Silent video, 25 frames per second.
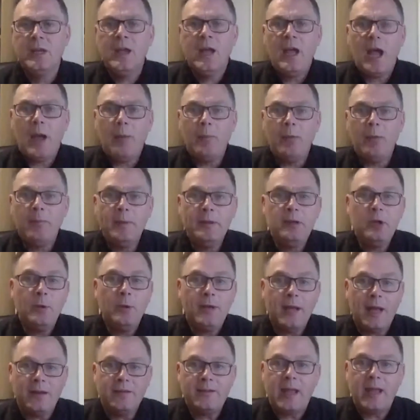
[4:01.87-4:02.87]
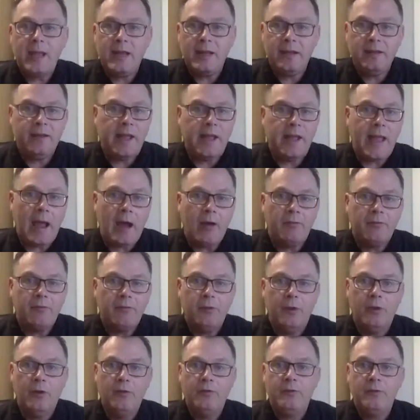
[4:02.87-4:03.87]
And we've been doing that day in, day out
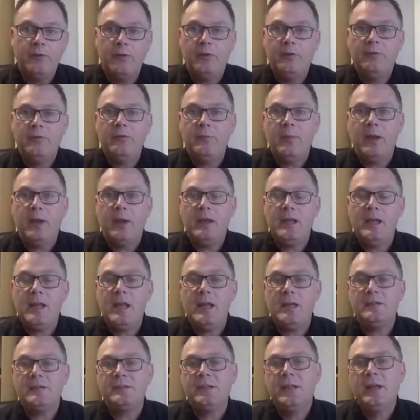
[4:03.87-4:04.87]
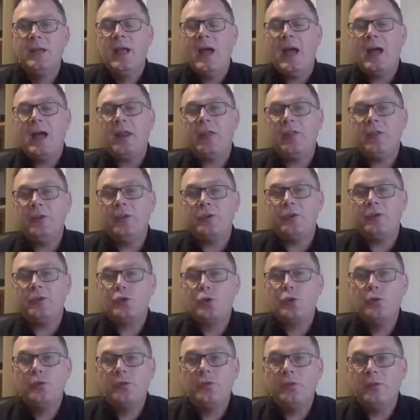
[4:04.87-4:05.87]
for many years. And I think the
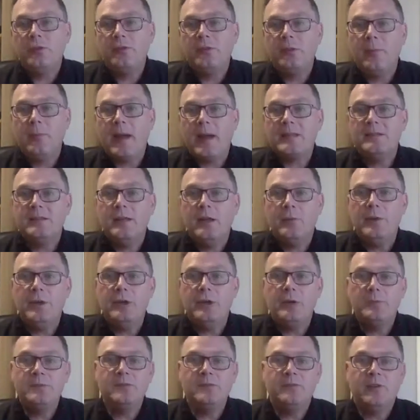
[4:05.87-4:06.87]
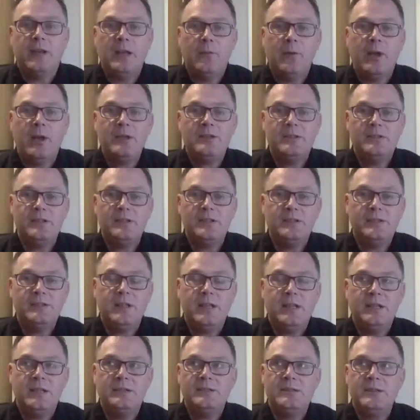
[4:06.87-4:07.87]
truth of the matter there when you come to valuations
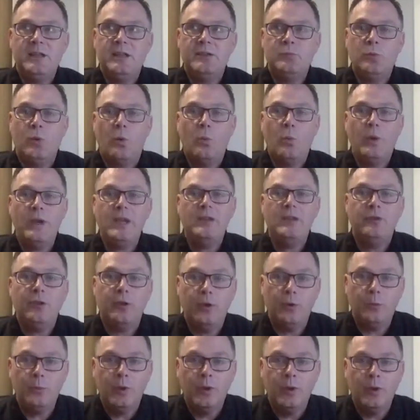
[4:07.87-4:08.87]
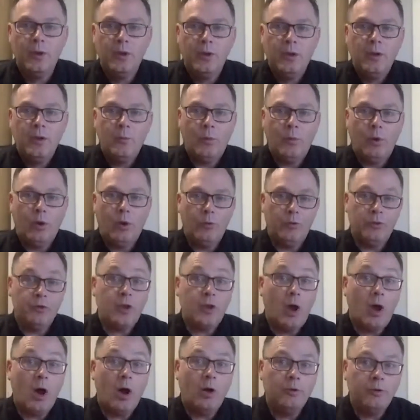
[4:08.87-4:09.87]
is what we do, what others
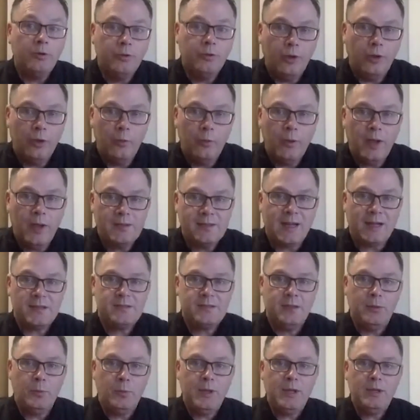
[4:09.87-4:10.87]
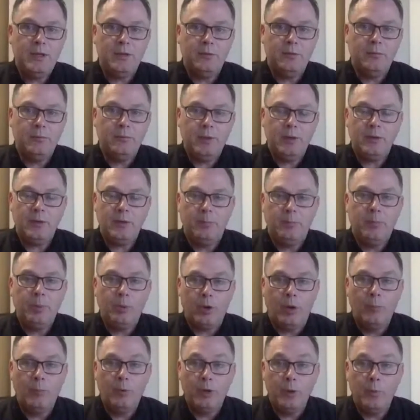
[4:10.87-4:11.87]
can't do, is actually we can put
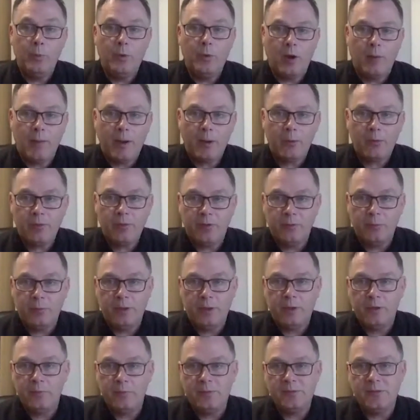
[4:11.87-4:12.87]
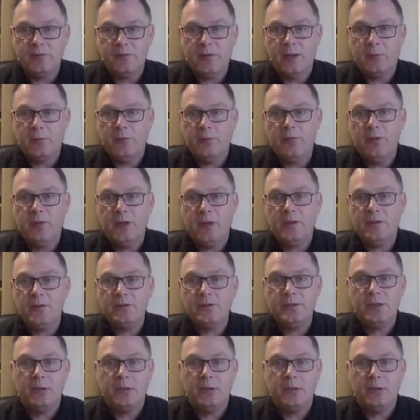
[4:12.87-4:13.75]
our money where our mouth is when it comes to valuing vehicles.